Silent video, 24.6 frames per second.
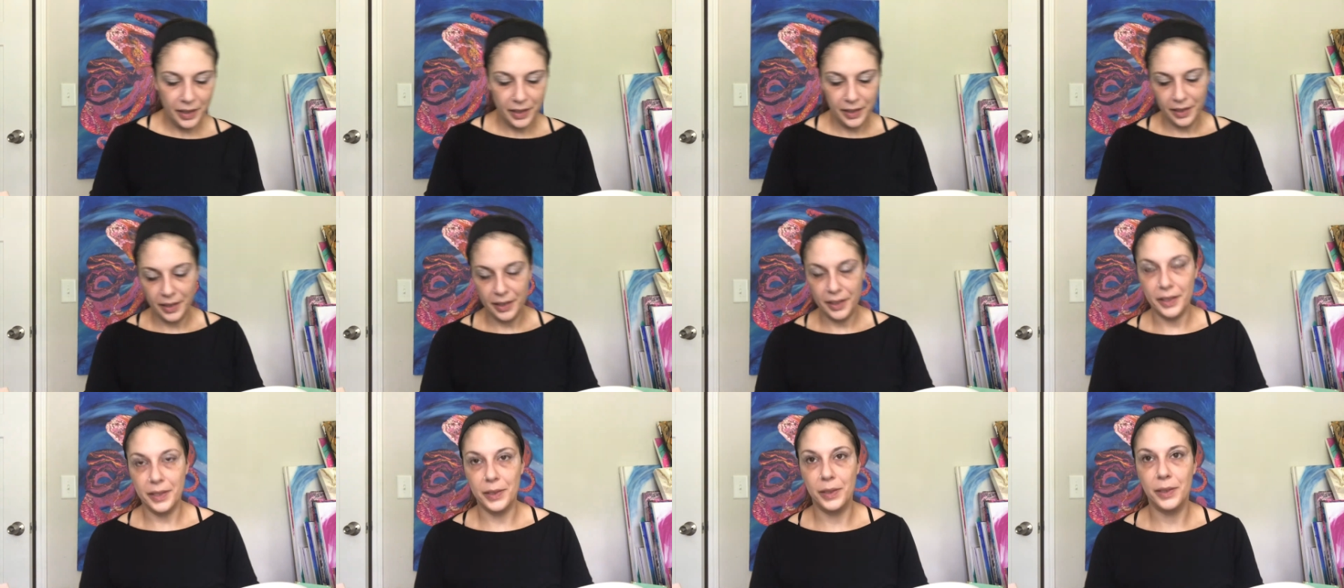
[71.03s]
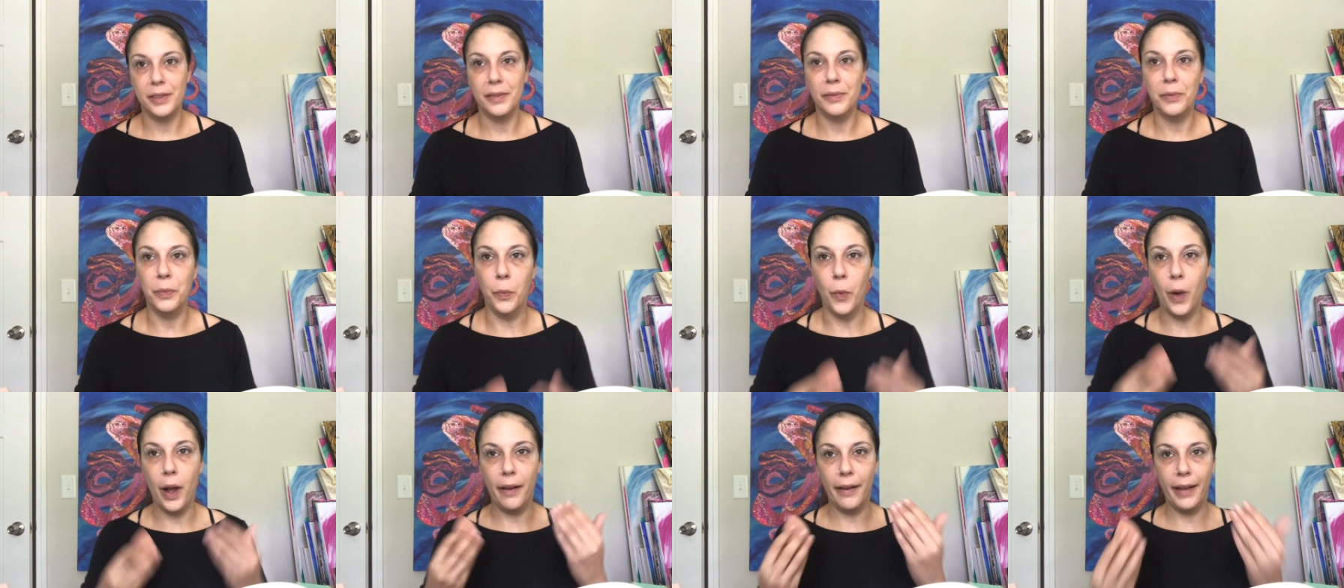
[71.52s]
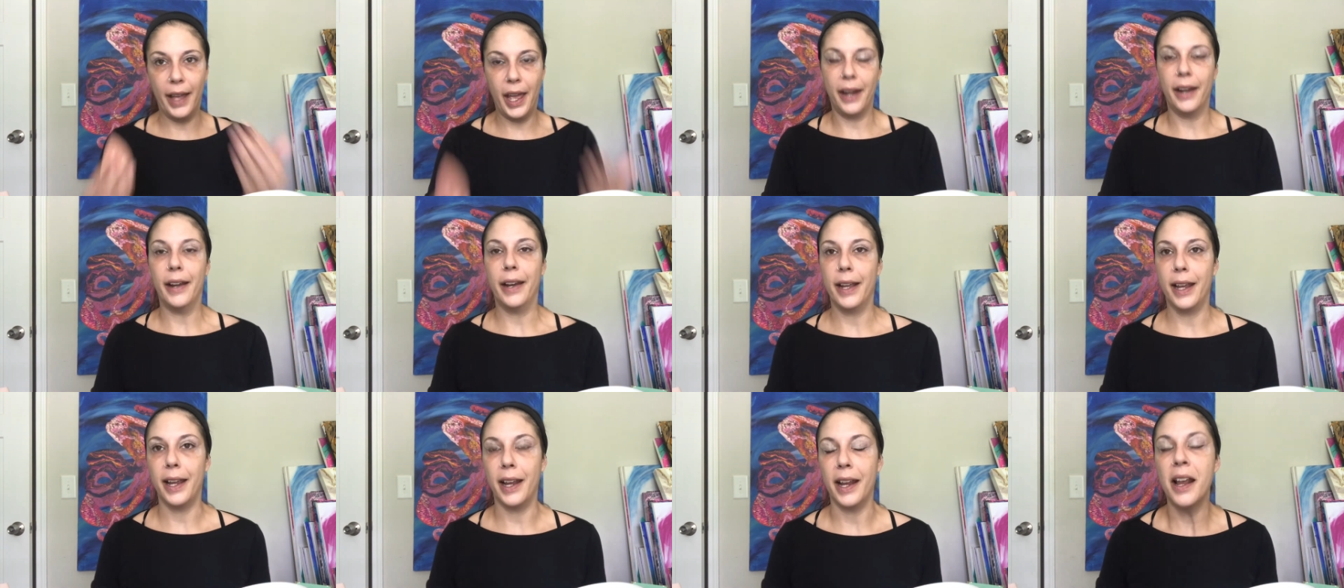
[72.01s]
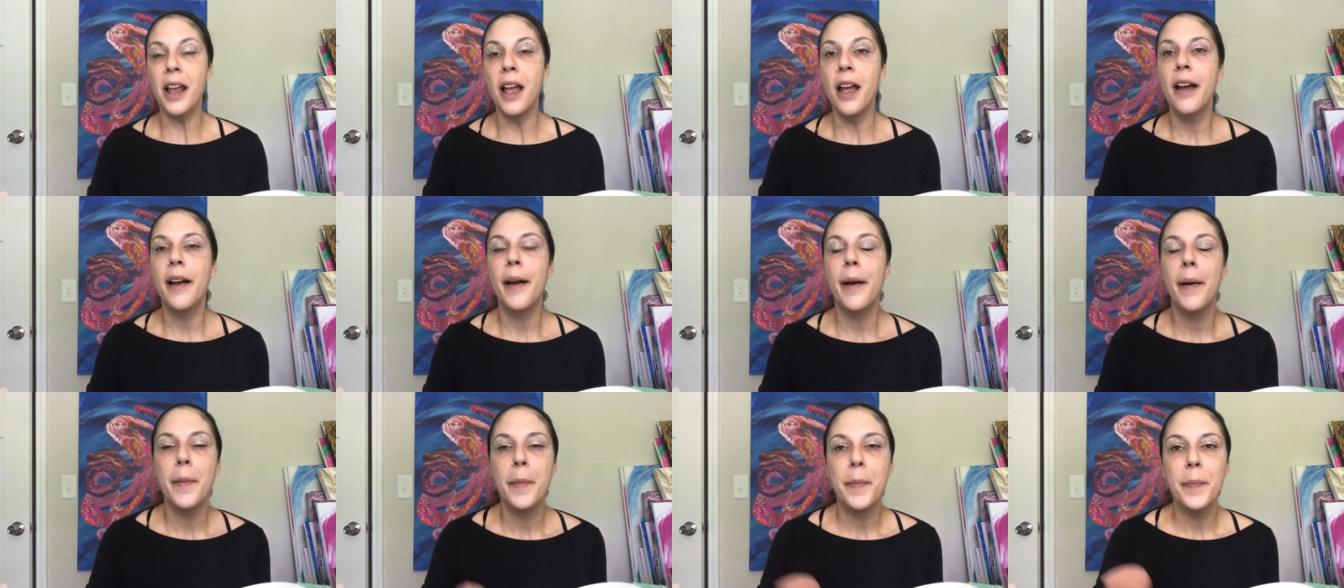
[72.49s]
because while editing,
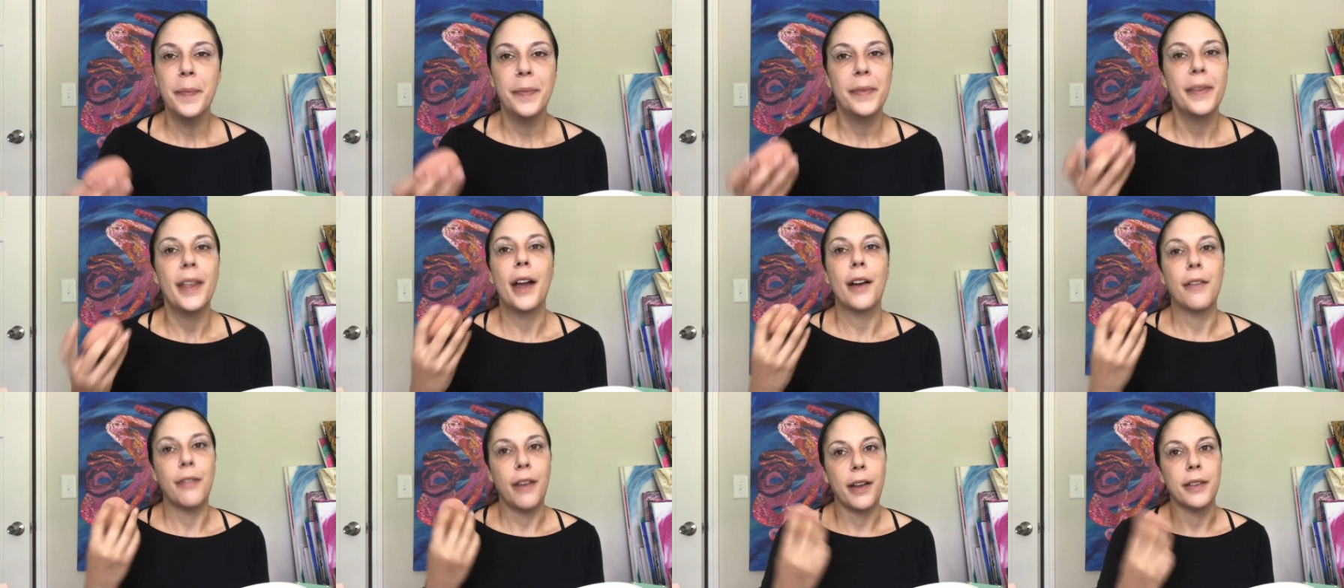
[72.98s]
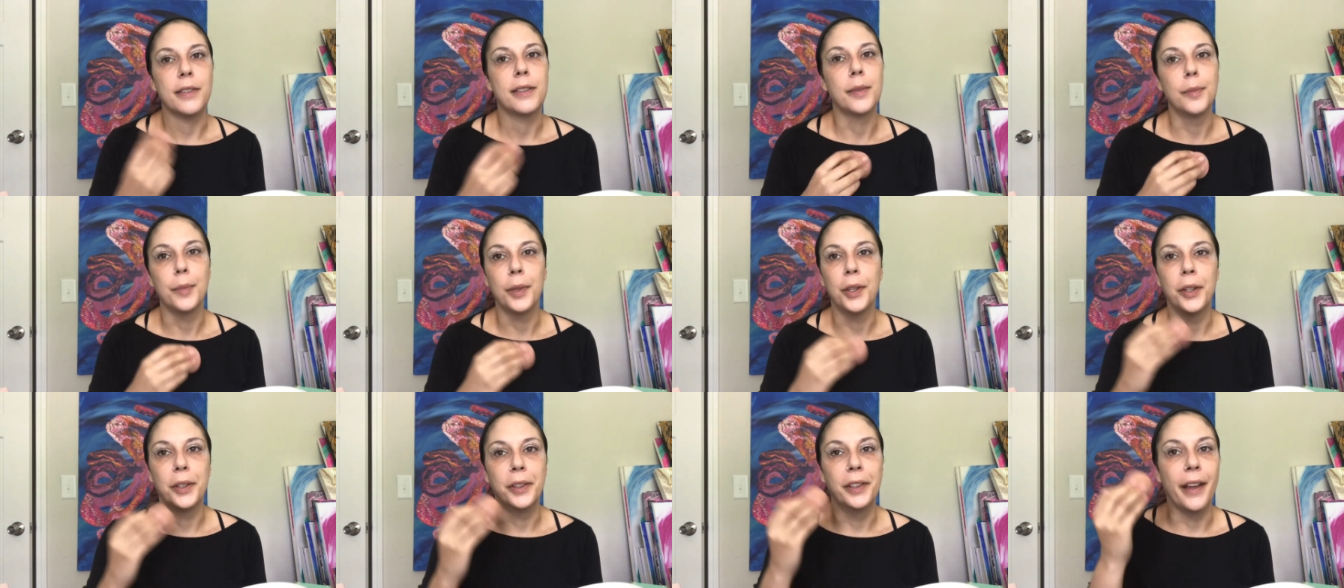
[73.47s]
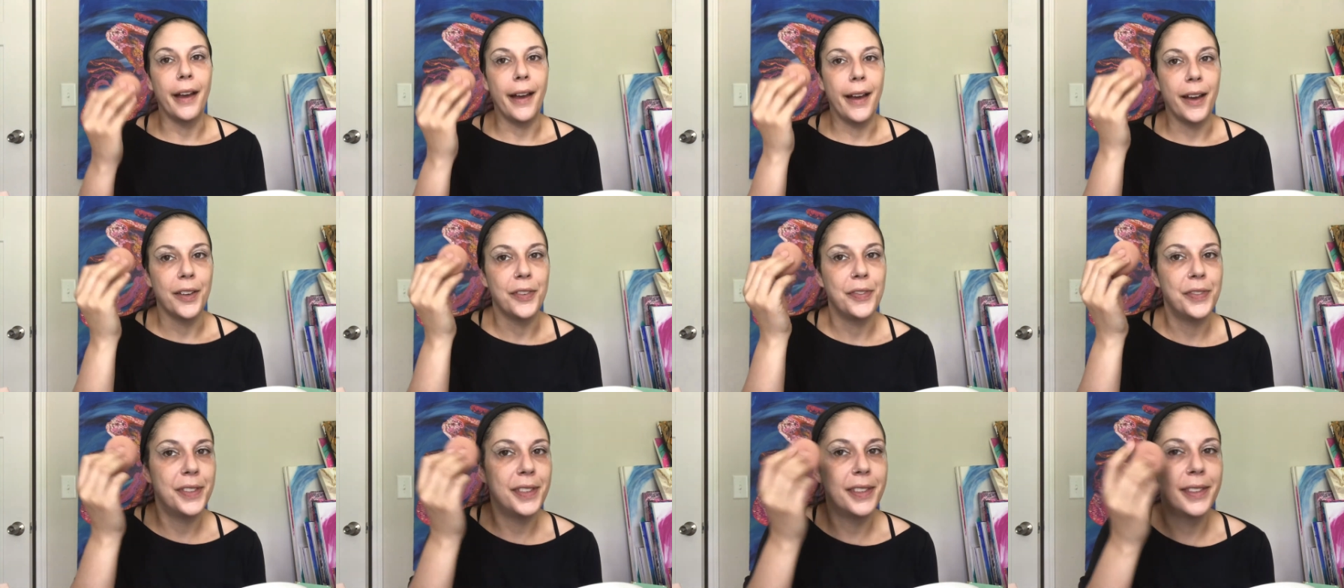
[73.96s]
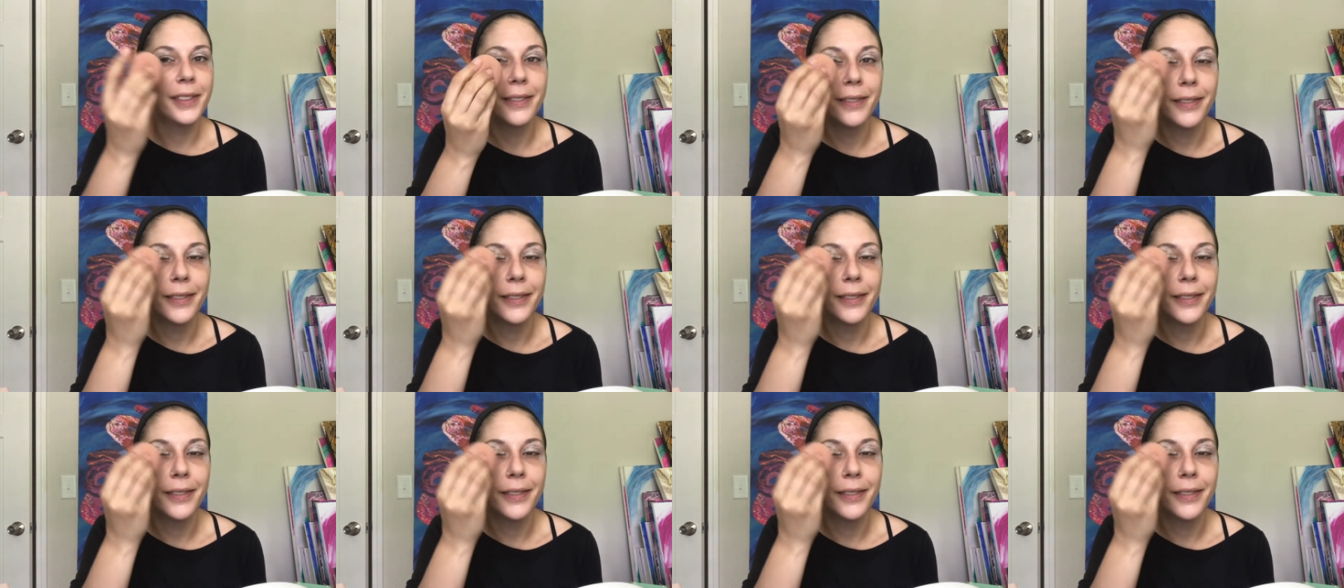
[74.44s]
I've had some good laughs.